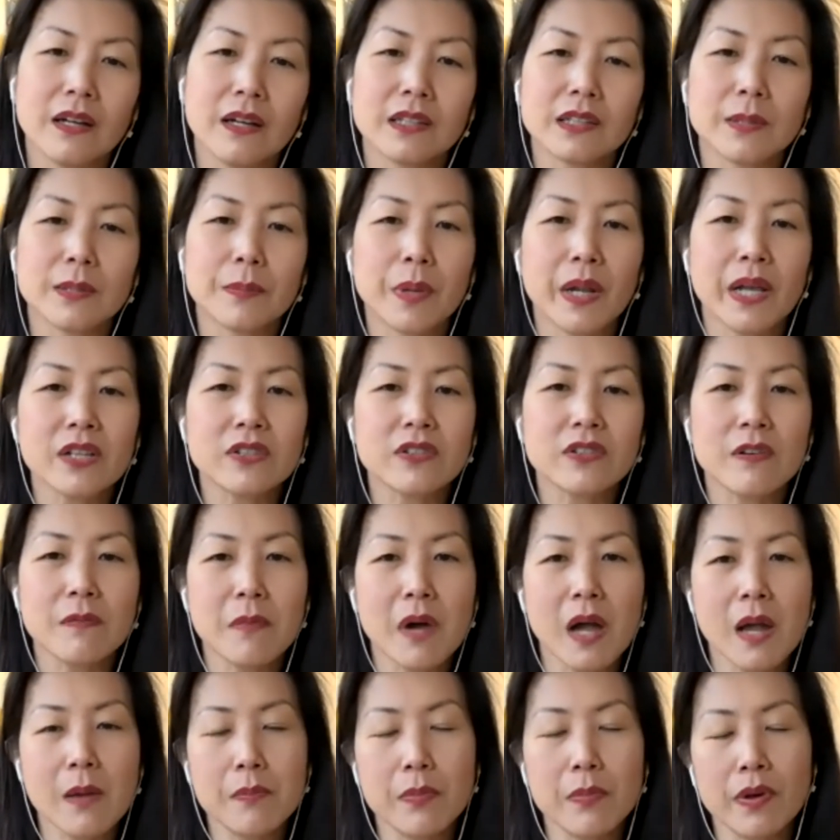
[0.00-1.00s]
The place of
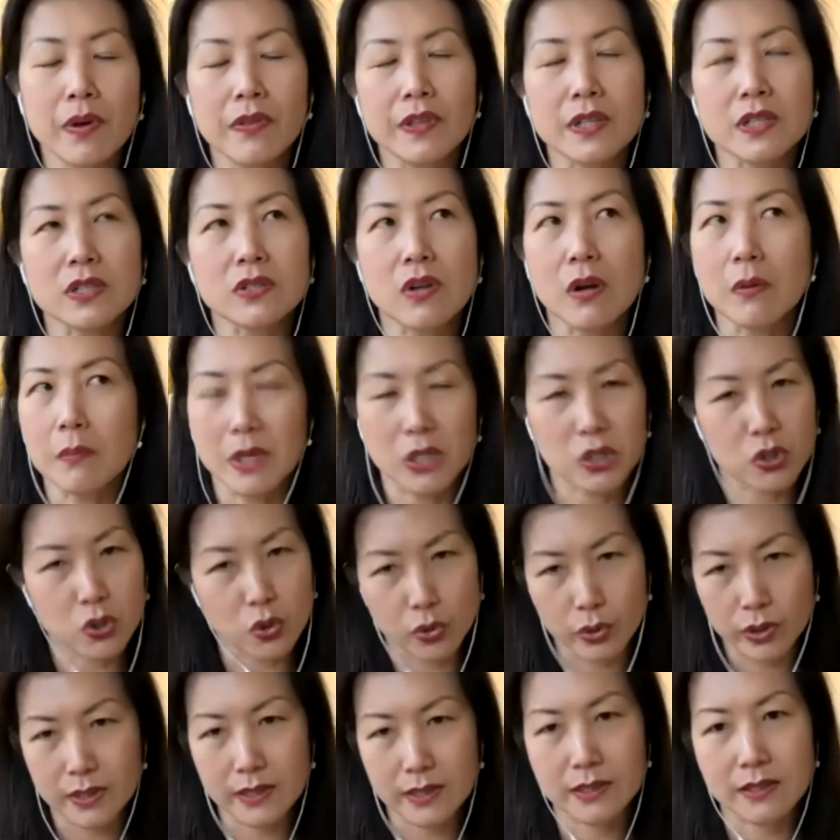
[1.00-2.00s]
my birth is not my
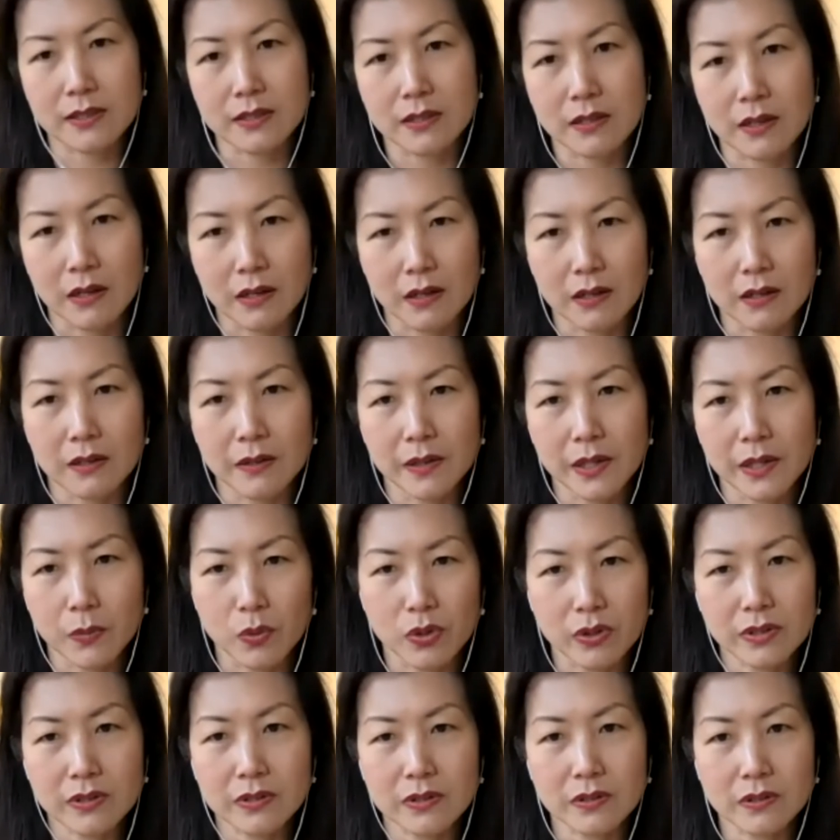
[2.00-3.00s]
choice. Uh, it
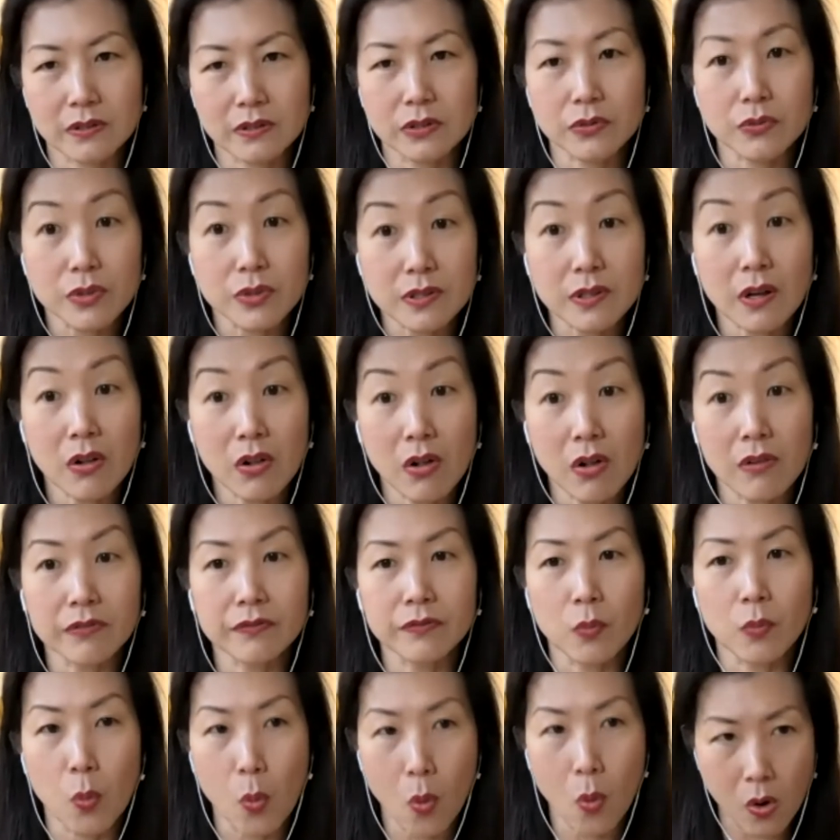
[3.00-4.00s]
was the result of
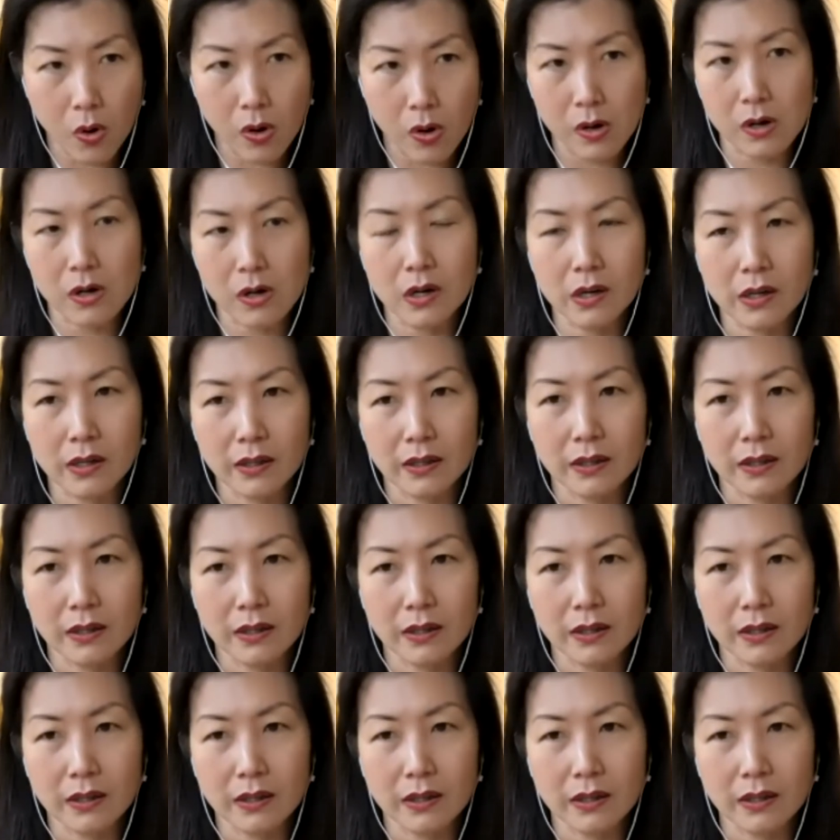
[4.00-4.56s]
war.